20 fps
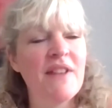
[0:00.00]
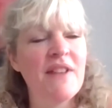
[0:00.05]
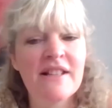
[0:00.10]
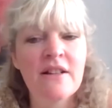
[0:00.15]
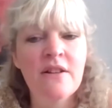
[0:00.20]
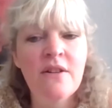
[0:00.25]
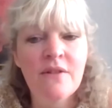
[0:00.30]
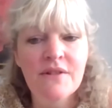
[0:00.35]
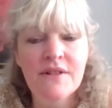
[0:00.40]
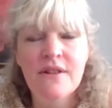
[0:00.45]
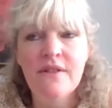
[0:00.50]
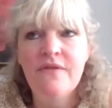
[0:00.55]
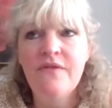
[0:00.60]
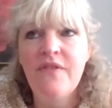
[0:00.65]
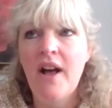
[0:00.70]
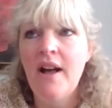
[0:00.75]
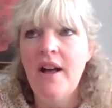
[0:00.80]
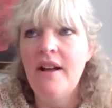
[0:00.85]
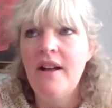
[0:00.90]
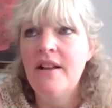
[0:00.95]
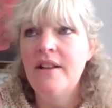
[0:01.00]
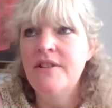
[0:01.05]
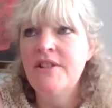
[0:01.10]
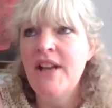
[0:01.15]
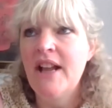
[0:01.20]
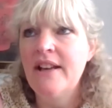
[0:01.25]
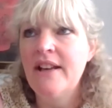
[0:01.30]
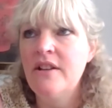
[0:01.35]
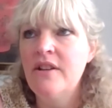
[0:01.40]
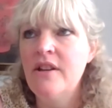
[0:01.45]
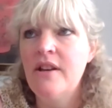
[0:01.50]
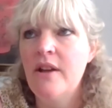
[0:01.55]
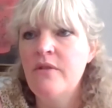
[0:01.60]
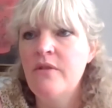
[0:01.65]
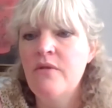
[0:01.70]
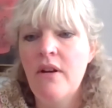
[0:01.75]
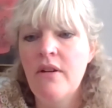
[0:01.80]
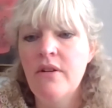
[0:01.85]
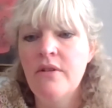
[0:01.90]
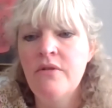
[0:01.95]
There's lots of challenge, you know,
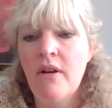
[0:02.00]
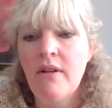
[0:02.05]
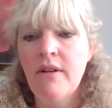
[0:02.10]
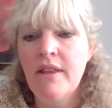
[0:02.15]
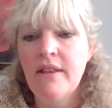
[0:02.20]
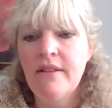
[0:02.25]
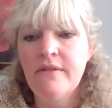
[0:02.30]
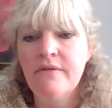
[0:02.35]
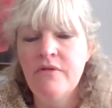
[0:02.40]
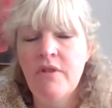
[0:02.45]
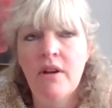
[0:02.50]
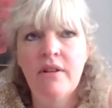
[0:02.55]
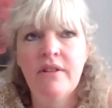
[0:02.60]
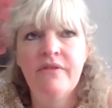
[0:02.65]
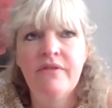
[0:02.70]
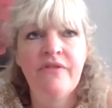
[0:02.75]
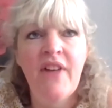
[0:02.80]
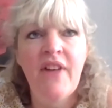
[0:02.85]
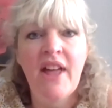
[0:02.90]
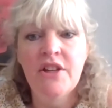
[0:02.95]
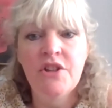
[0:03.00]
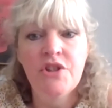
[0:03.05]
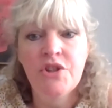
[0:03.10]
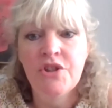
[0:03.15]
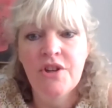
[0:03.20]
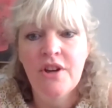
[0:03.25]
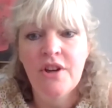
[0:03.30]
growing veg